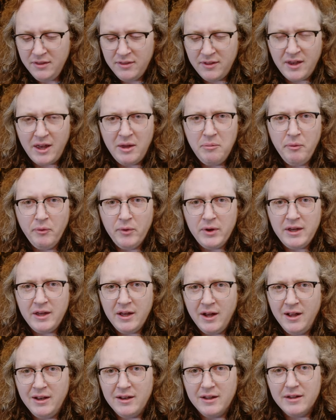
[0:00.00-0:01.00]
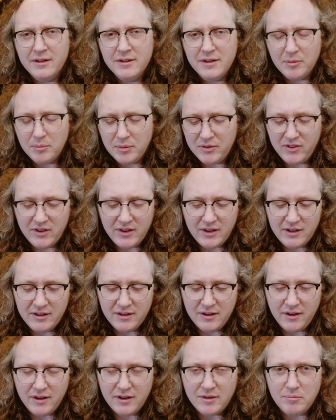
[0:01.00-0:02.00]
The Game Boy Color in
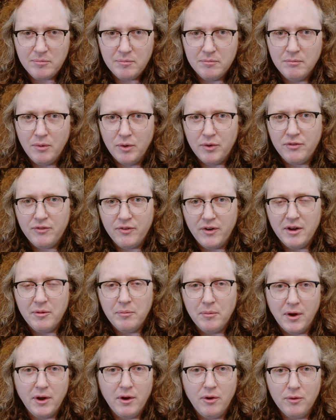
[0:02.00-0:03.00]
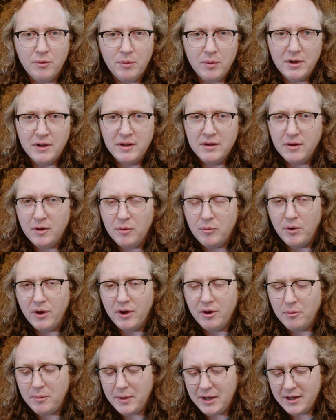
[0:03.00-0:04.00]
particular, I modified my old one a
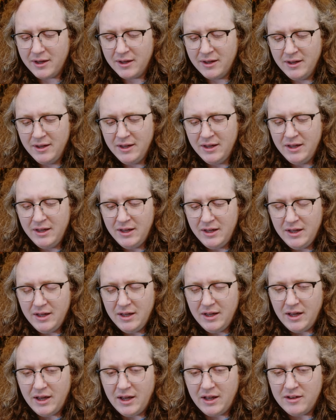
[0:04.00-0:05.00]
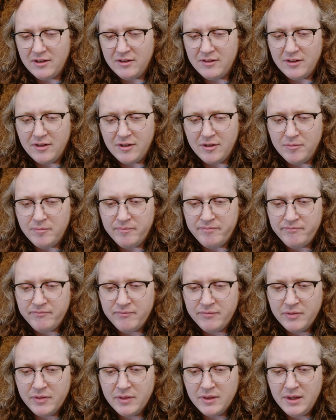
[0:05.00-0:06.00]
while back, and um,
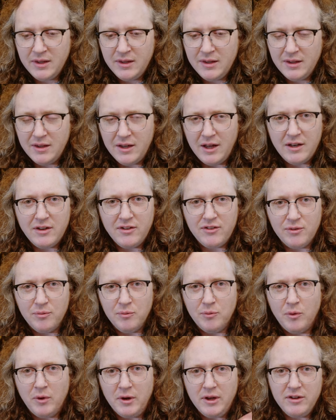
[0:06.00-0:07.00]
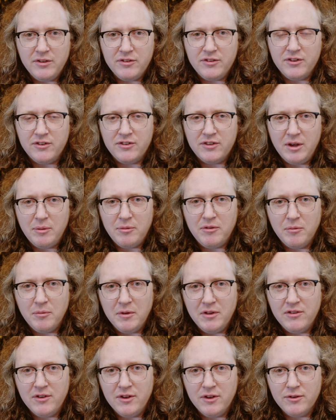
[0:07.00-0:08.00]
added some wires to skip some
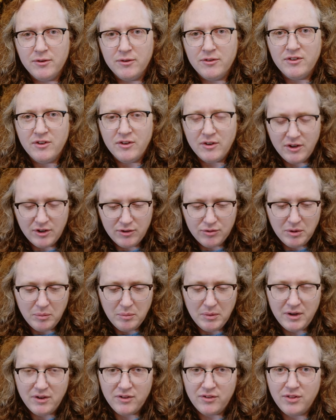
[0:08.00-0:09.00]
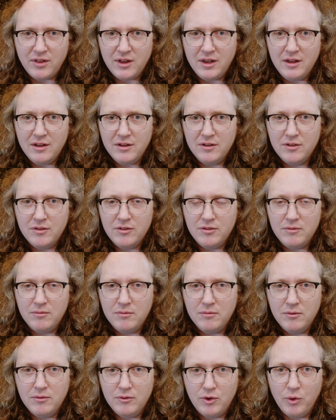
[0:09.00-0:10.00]
internal circuitry because they
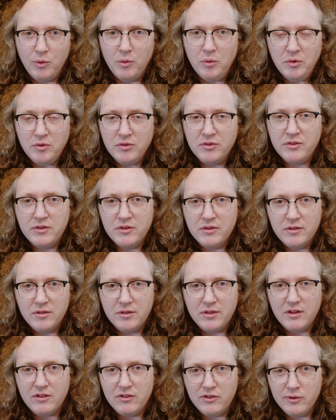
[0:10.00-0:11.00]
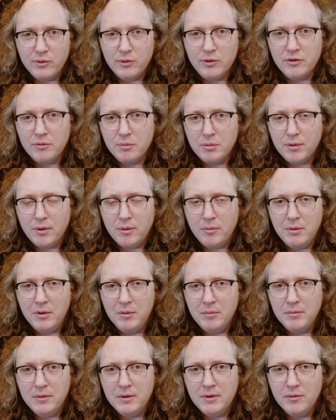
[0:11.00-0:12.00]
caused this sort of
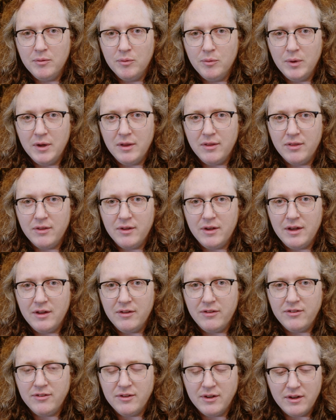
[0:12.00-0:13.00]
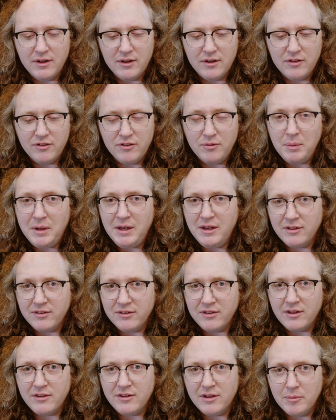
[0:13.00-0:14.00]
problem with its uh, speaker
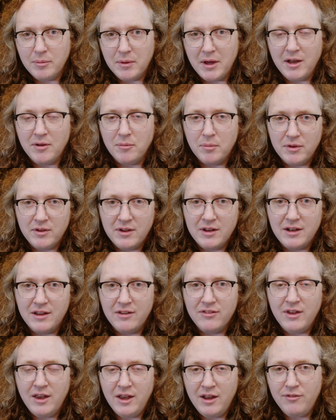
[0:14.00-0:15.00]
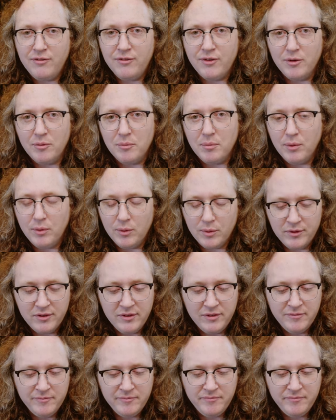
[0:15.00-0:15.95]
setup, and particularly its headphone port.